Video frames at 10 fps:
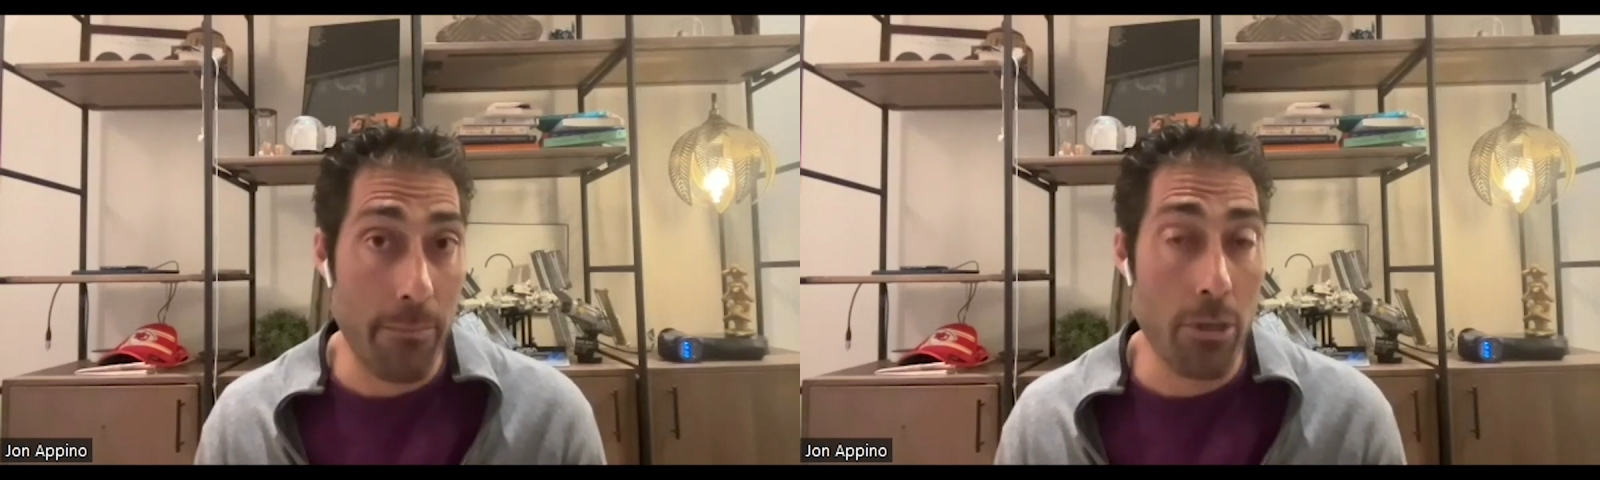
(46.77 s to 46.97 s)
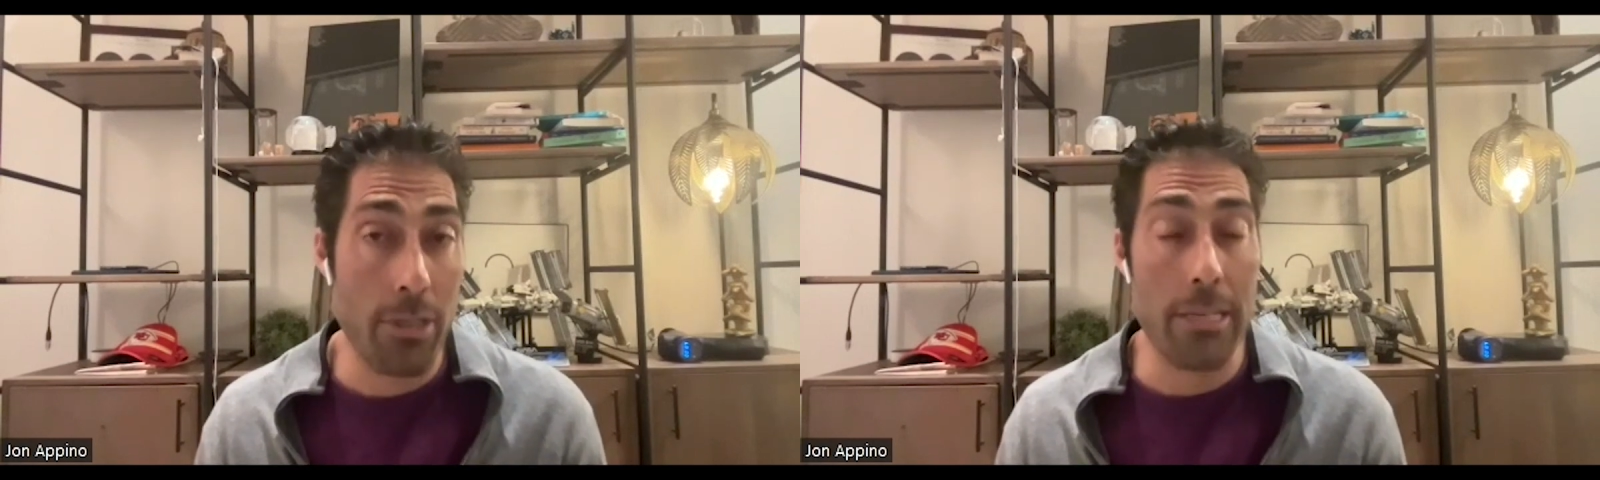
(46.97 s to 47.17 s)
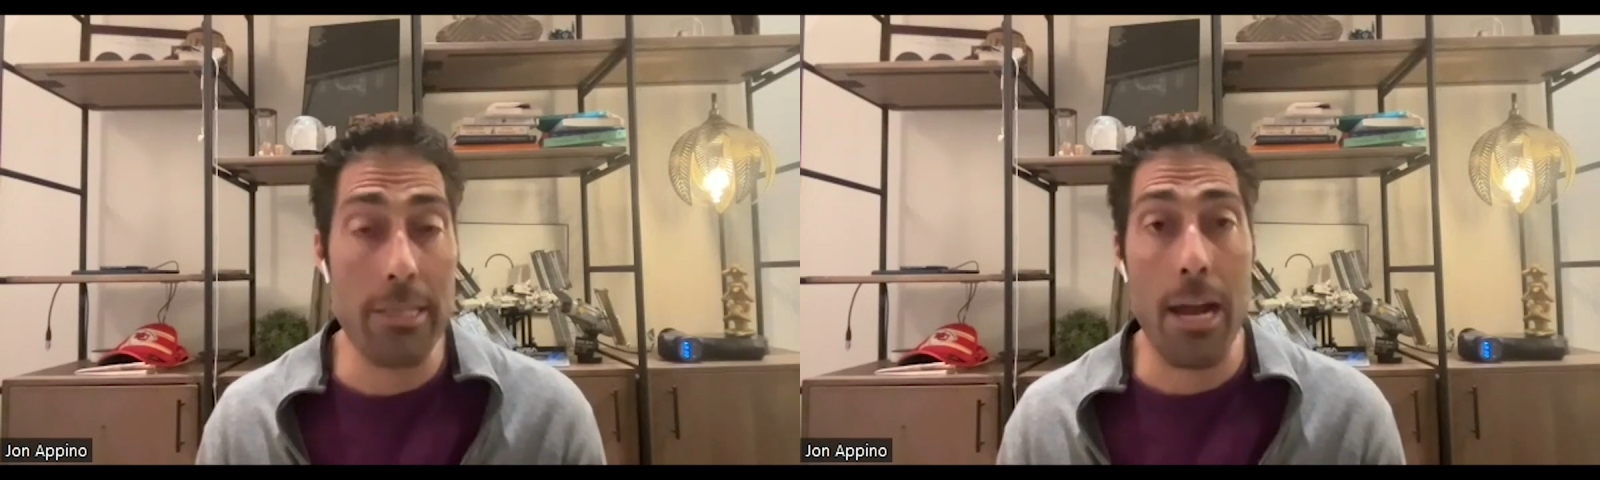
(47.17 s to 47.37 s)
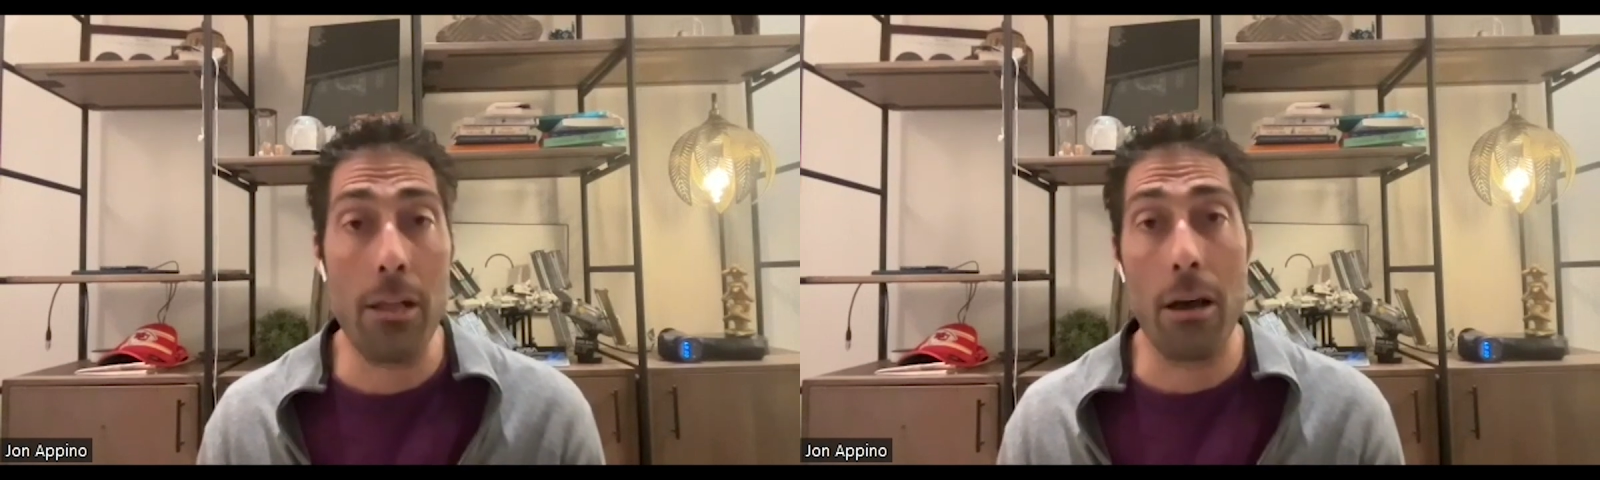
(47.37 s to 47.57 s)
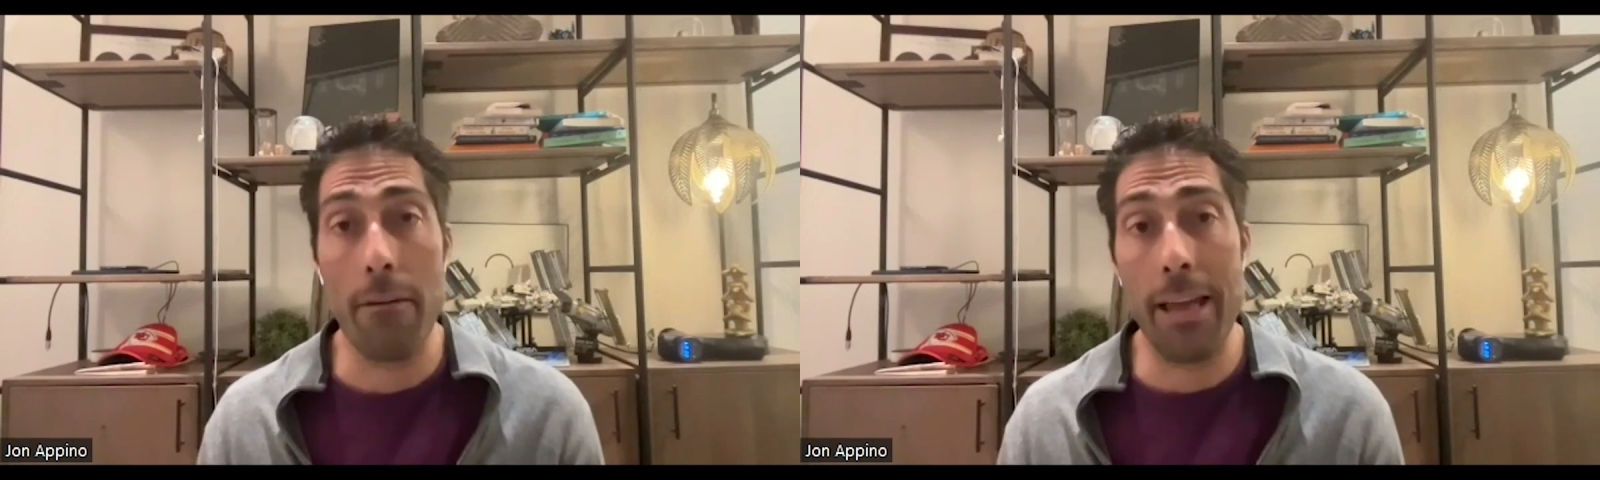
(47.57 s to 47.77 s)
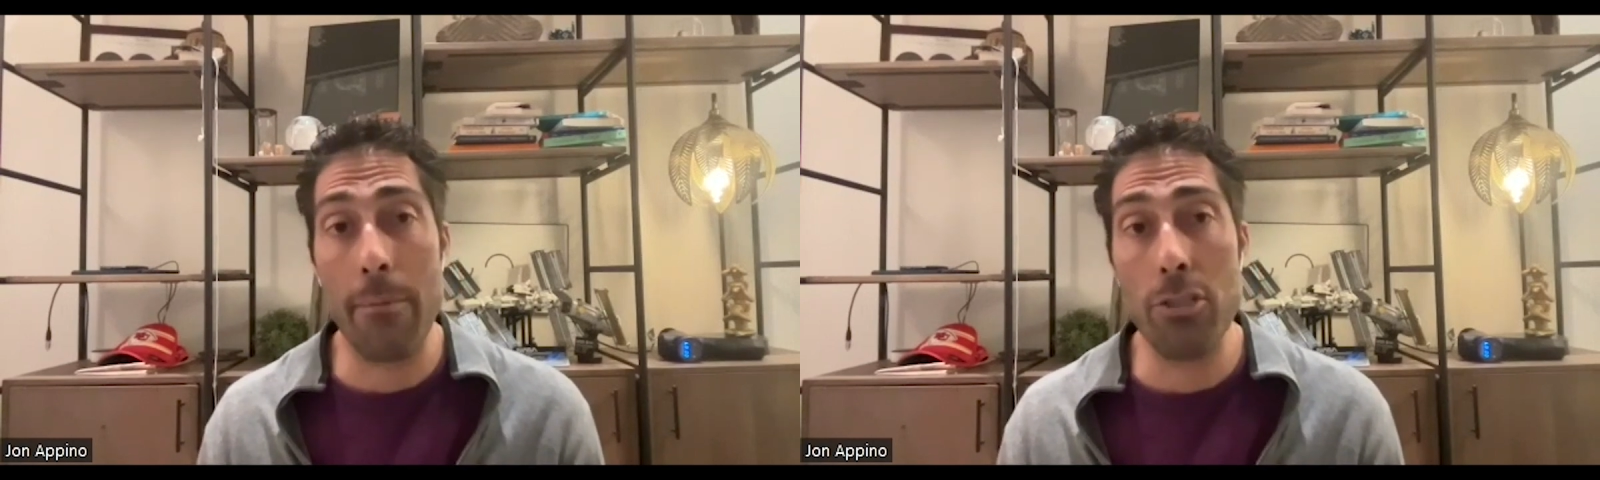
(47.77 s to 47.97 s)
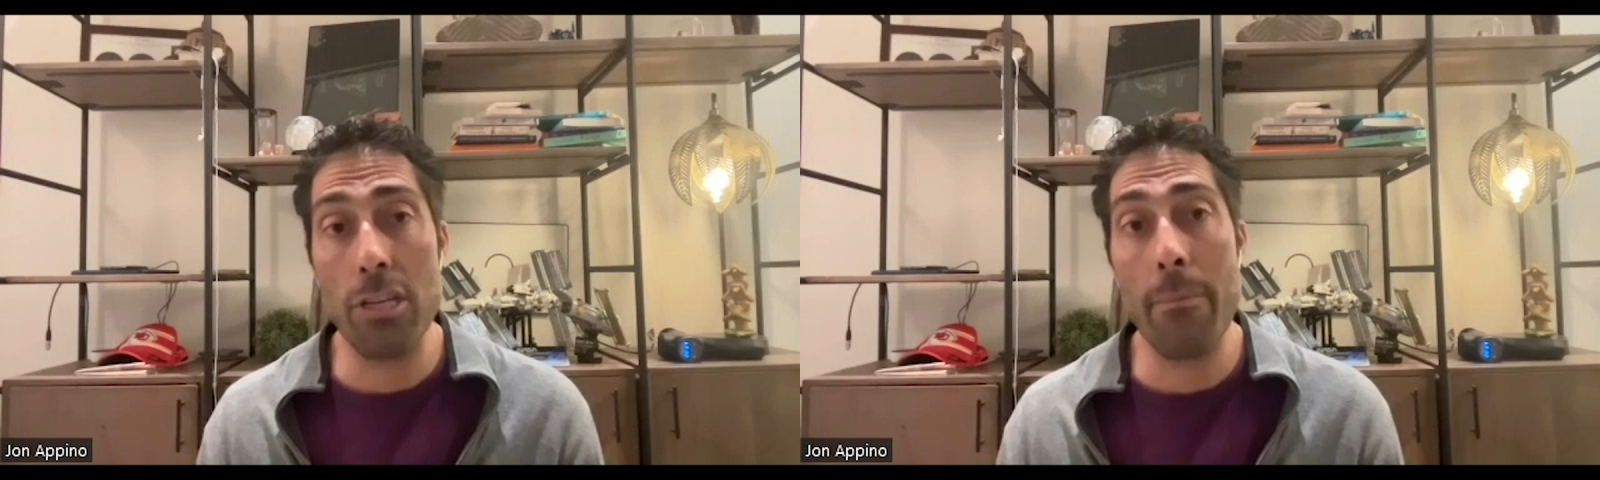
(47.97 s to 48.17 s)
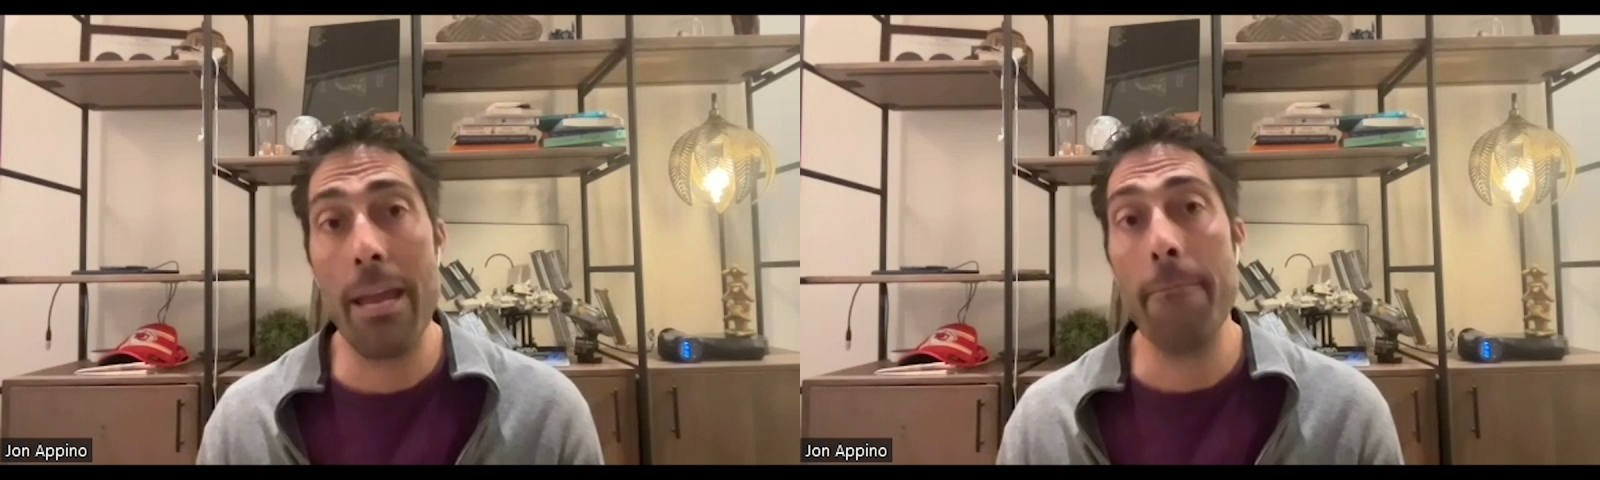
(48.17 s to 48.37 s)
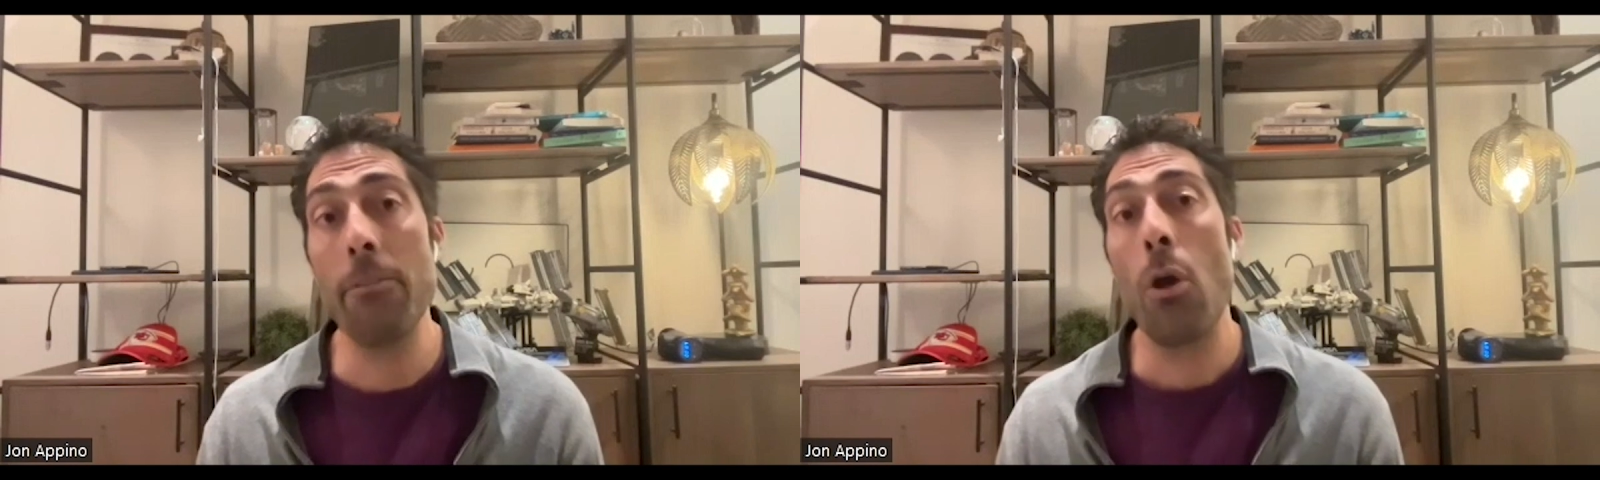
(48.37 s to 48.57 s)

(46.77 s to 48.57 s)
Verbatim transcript: percentile of MGMA.